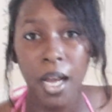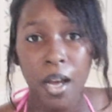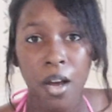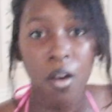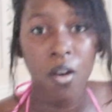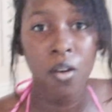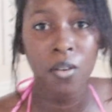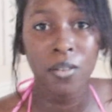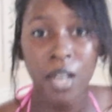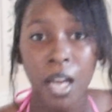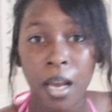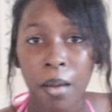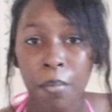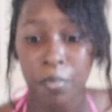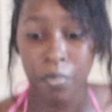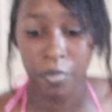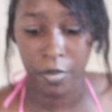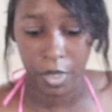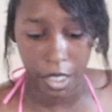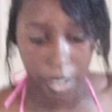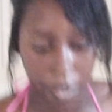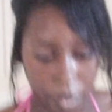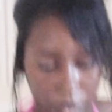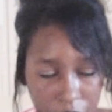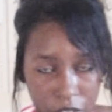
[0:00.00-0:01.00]
my own,
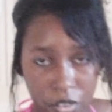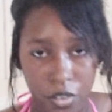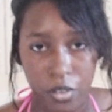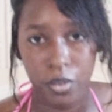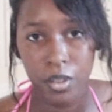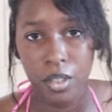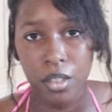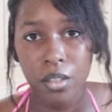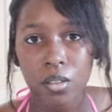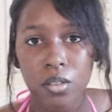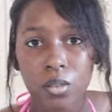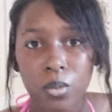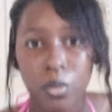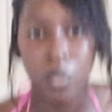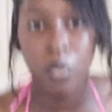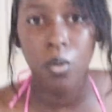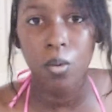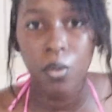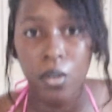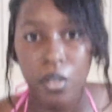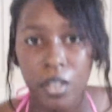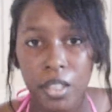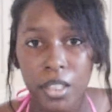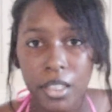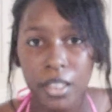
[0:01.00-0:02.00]
I'm in studios
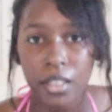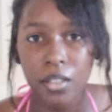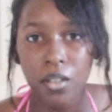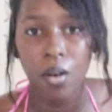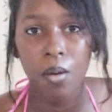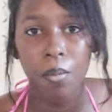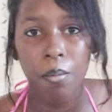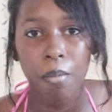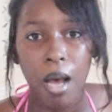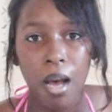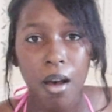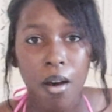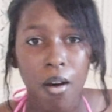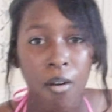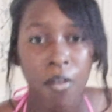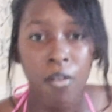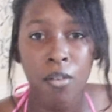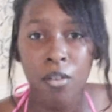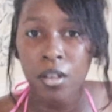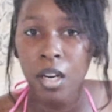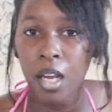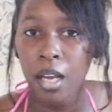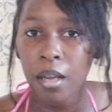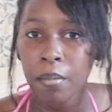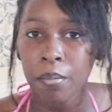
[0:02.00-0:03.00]
recording. On my
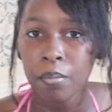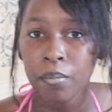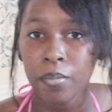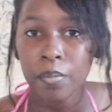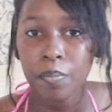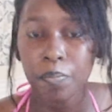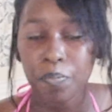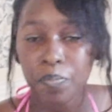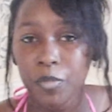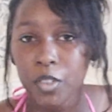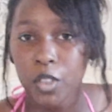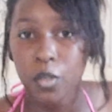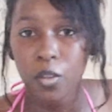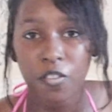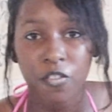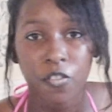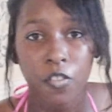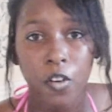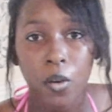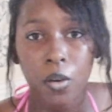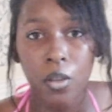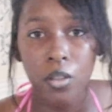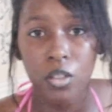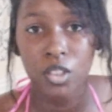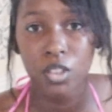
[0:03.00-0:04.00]
own, I'm doing
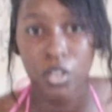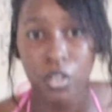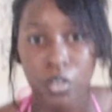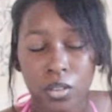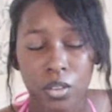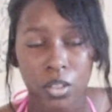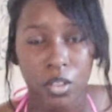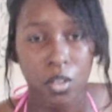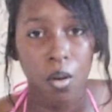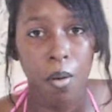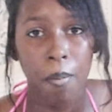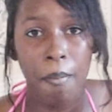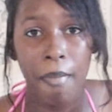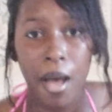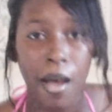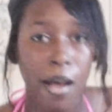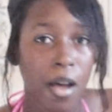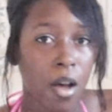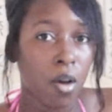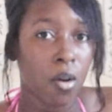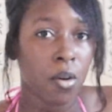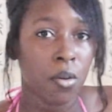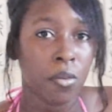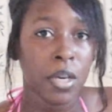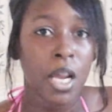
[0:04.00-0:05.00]
photo shoots. On my
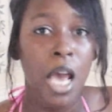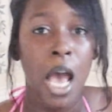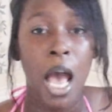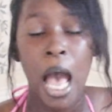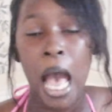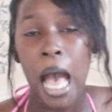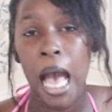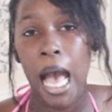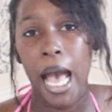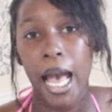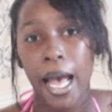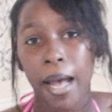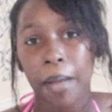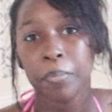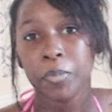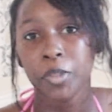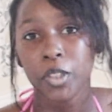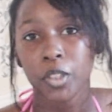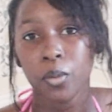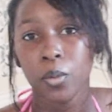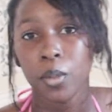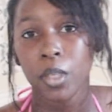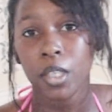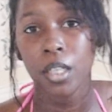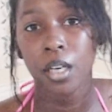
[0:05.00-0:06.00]
own, I'm
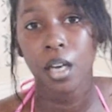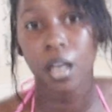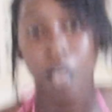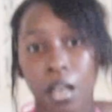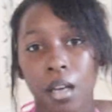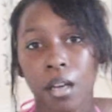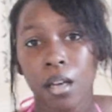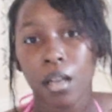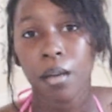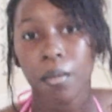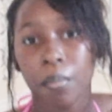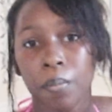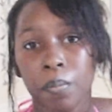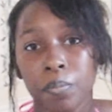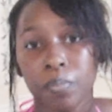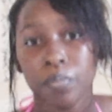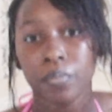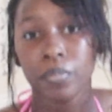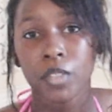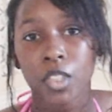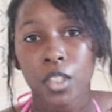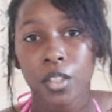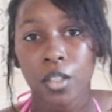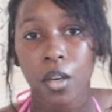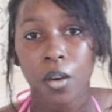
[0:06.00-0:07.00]
doing, uh,
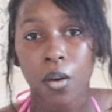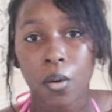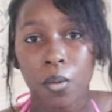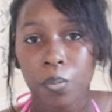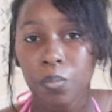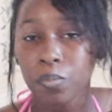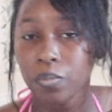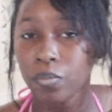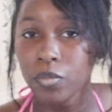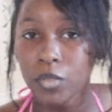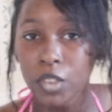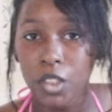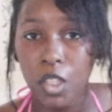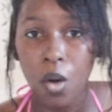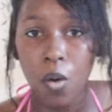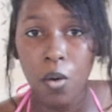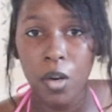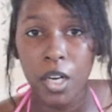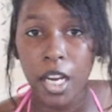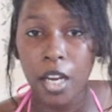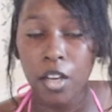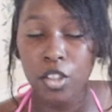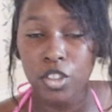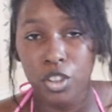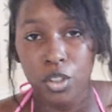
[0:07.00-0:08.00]
um, you know,
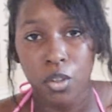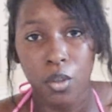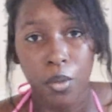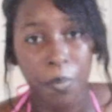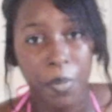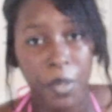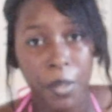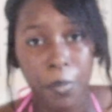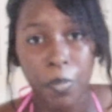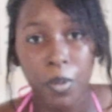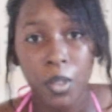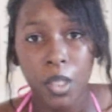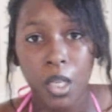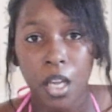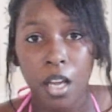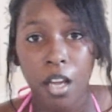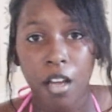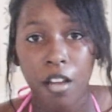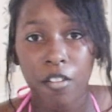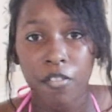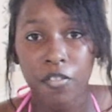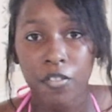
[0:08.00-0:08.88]
going out showing Are you playing with your